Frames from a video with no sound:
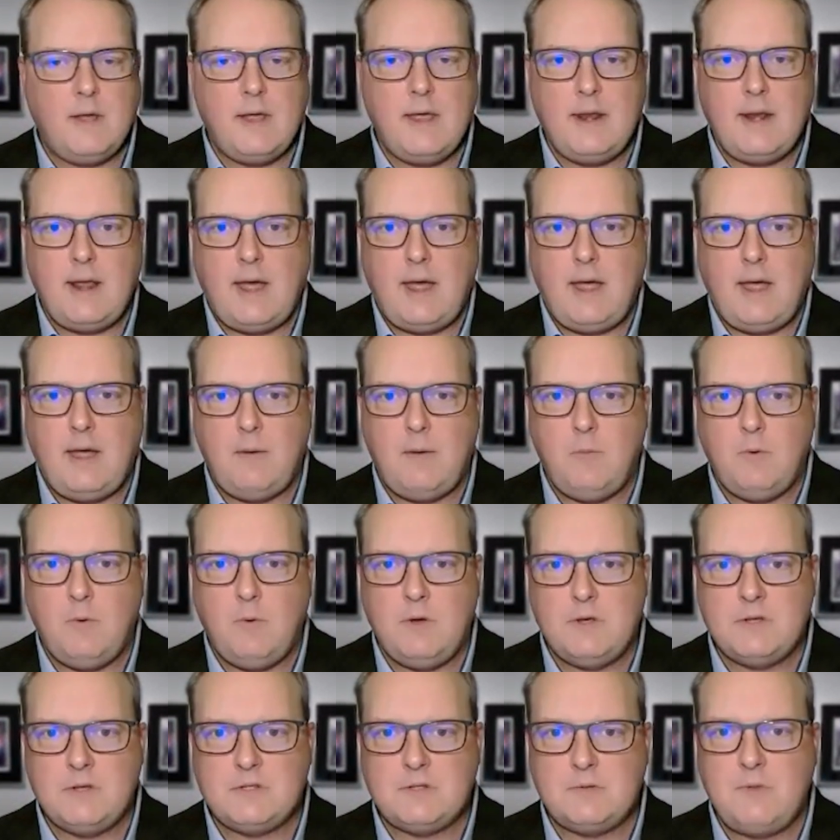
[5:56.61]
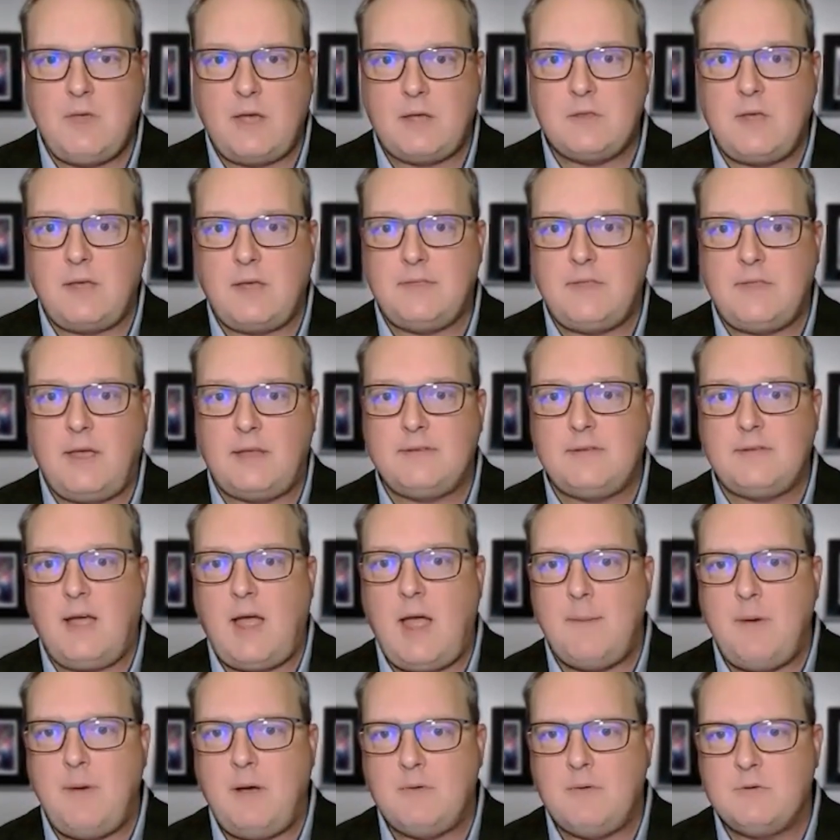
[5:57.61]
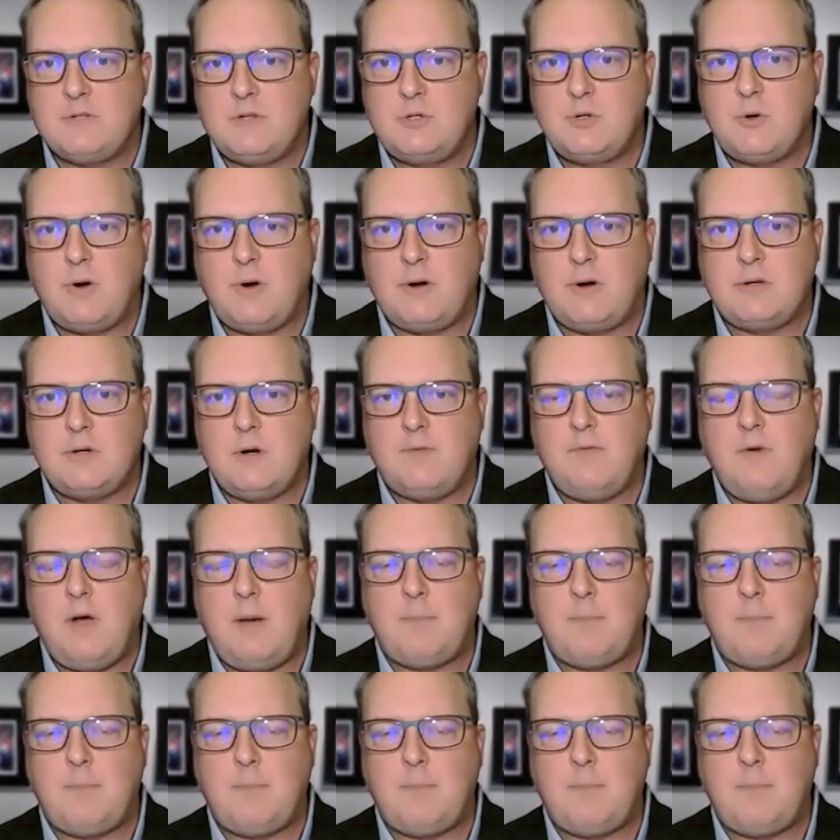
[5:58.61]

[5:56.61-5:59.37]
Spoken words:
And I was at that time, I was director of